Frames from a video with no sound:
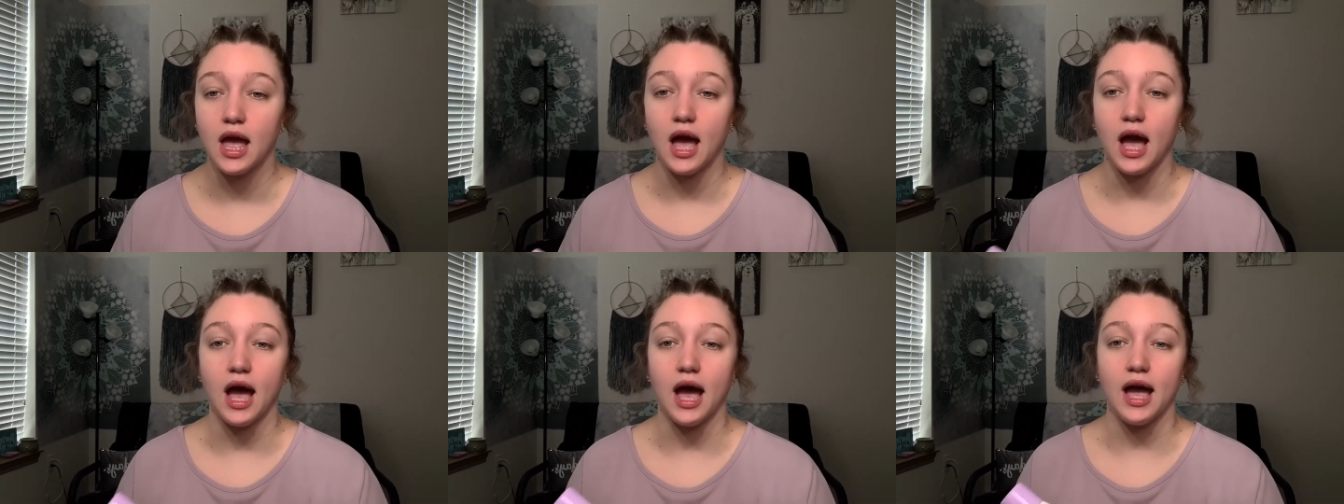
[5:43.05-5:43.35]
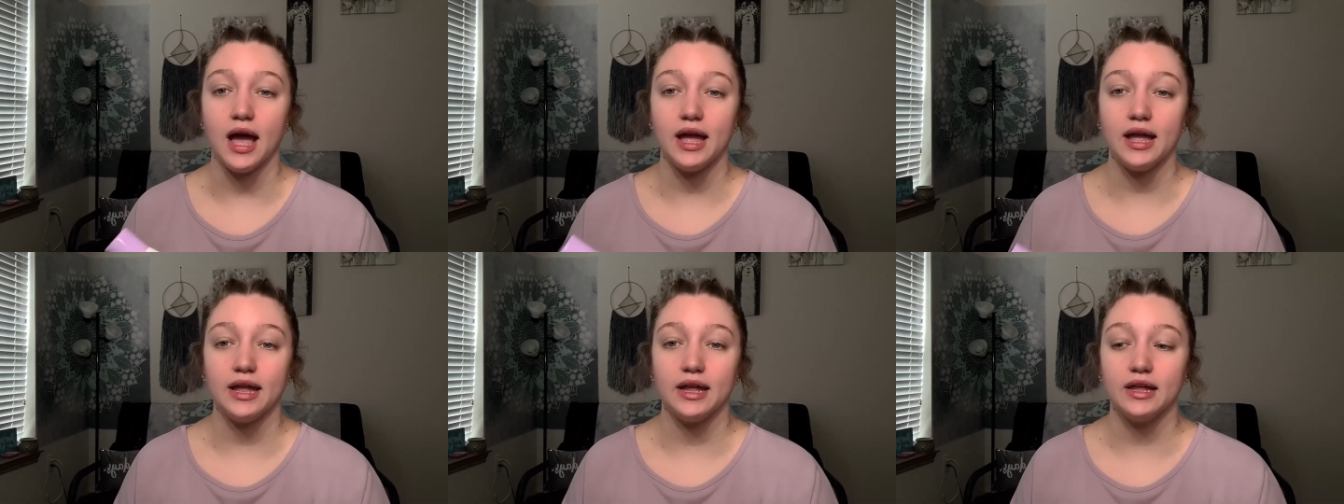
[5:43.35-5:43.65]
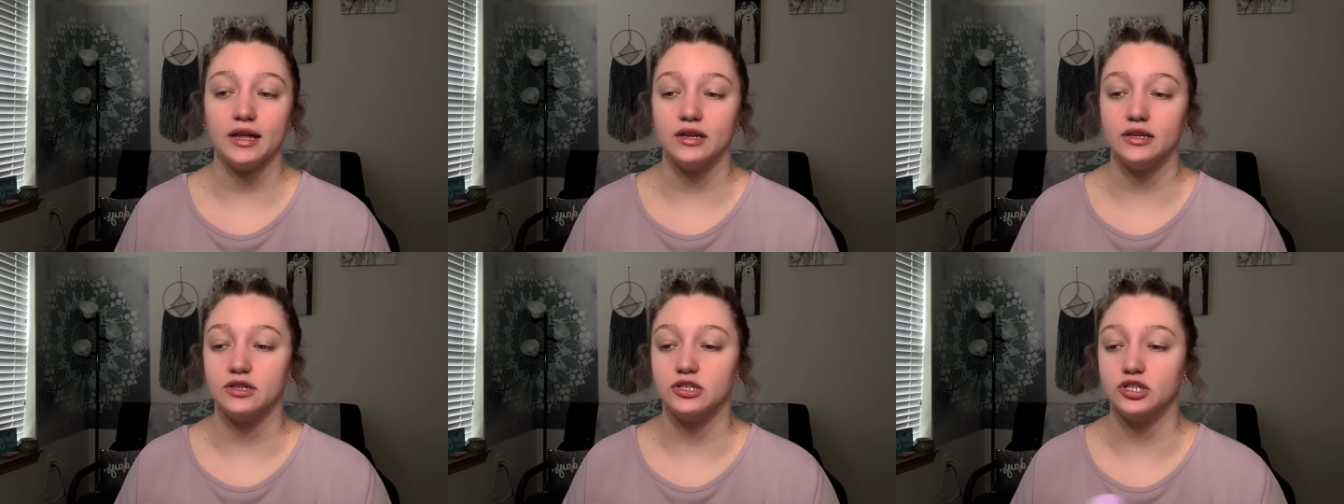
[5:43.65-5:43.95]

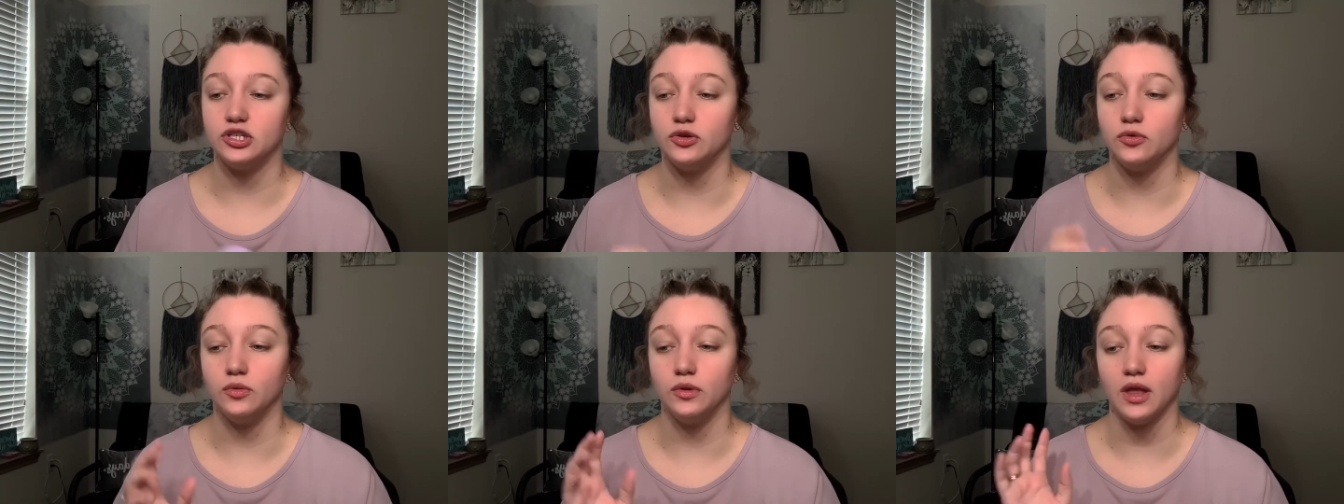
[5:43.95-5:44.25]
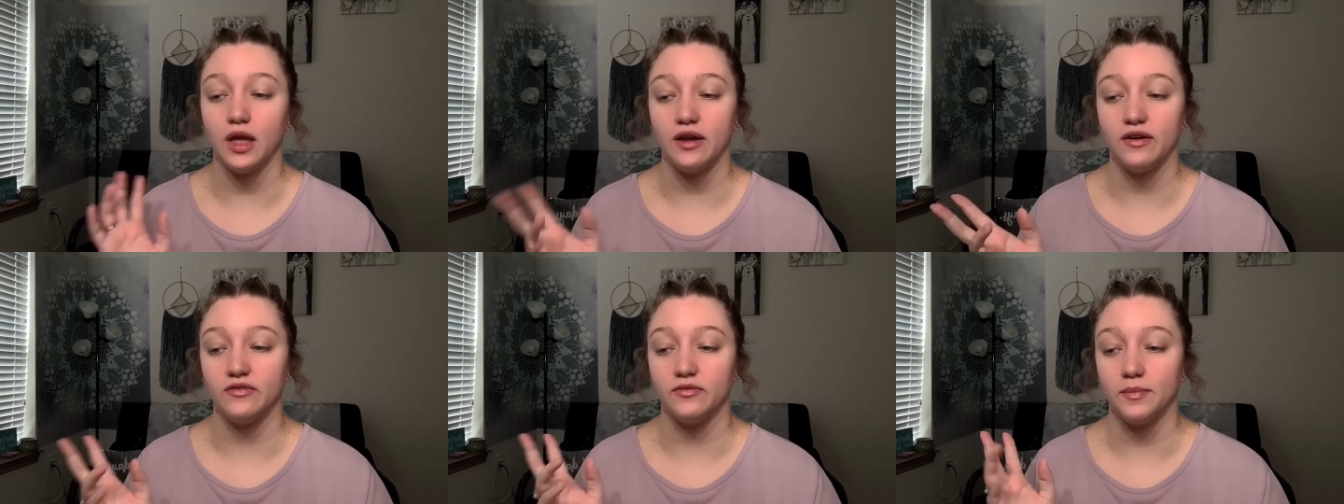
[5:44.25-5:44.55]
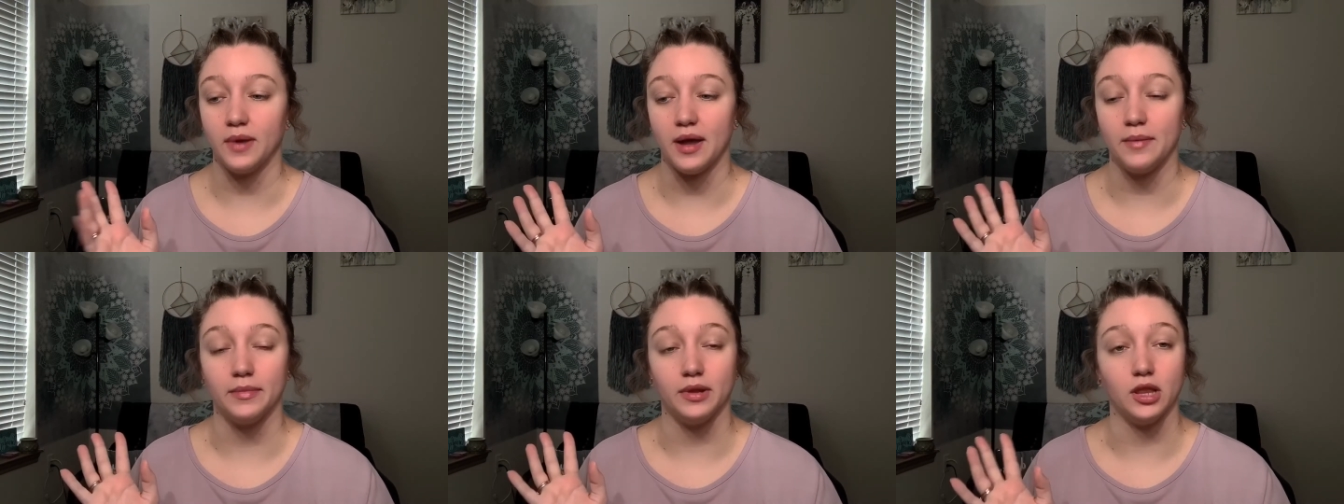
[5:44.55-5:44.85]
I do love
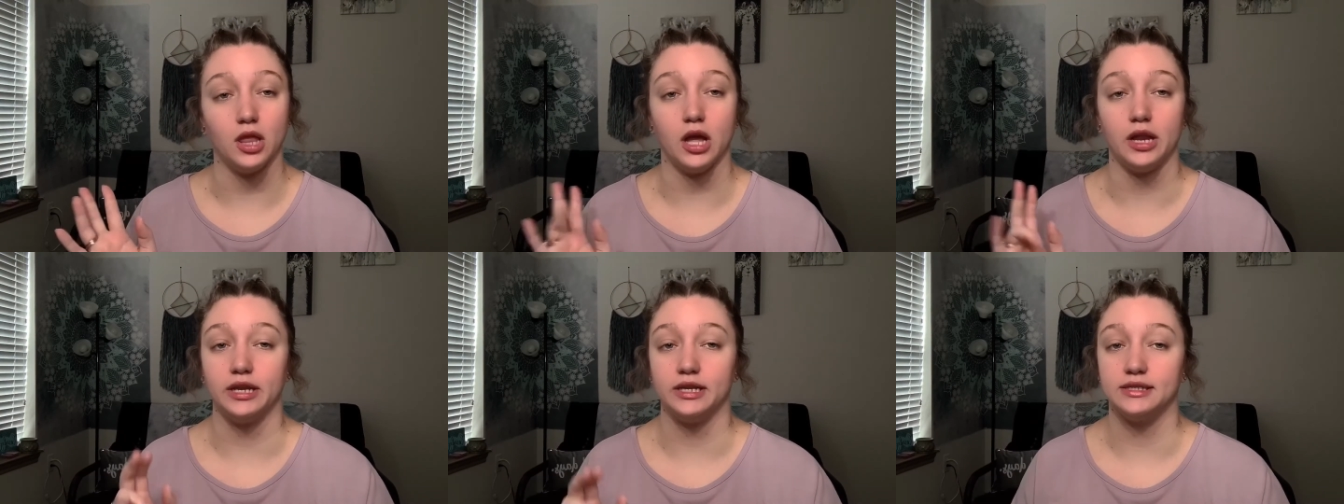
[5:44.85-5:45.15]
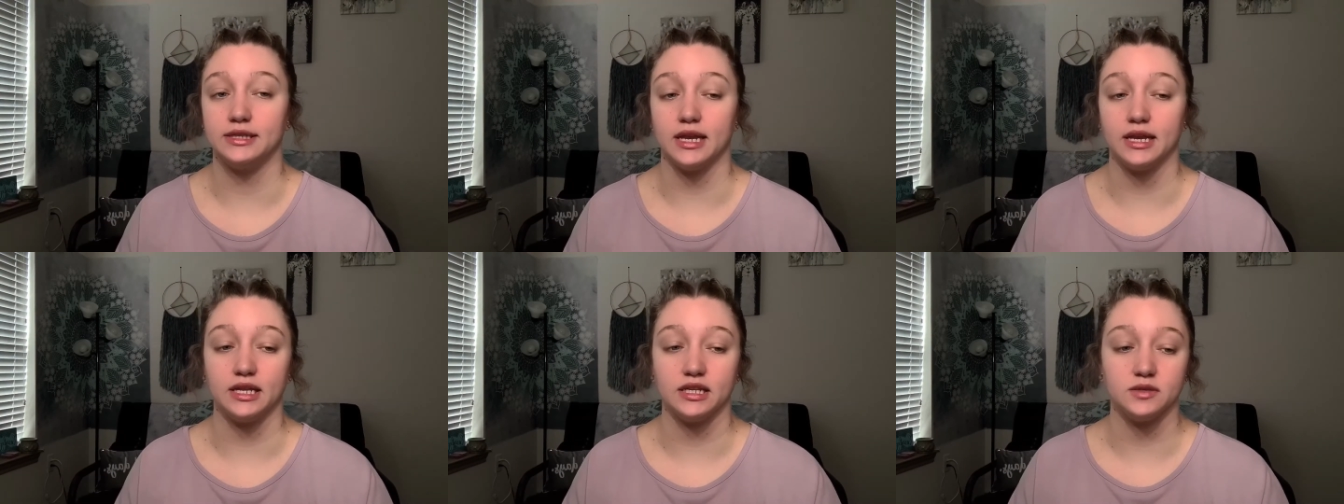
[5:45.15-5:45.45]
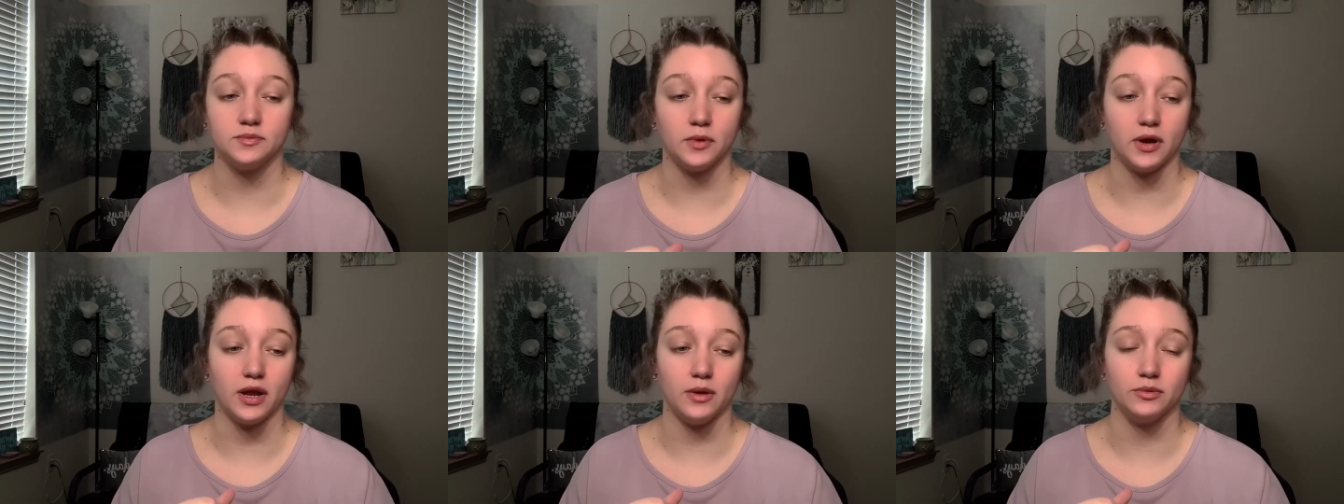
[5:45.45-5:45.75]
my Milani setting
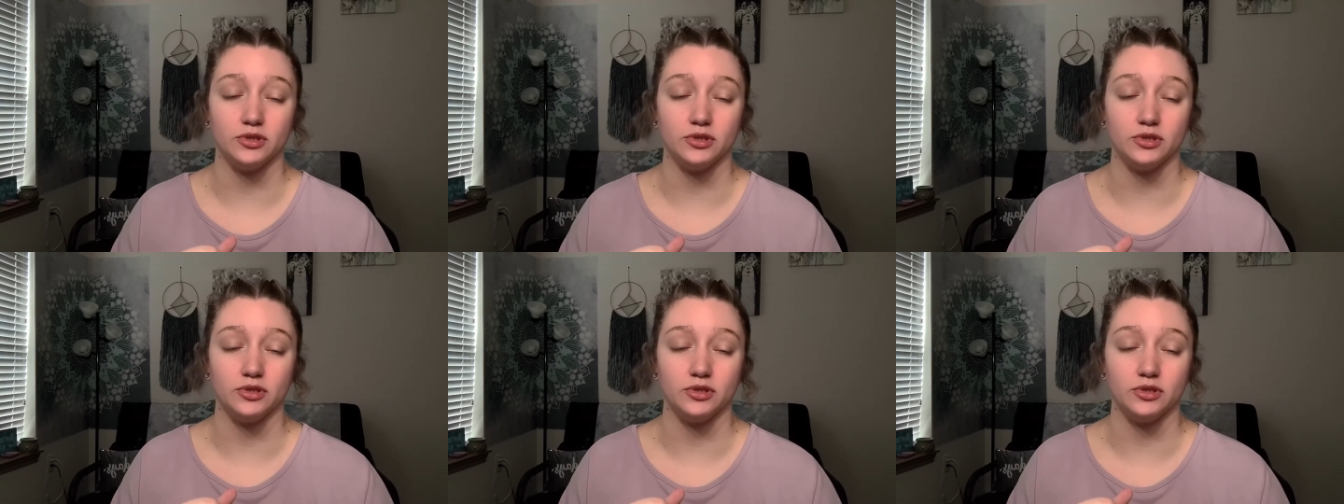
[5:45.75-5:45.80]
spray,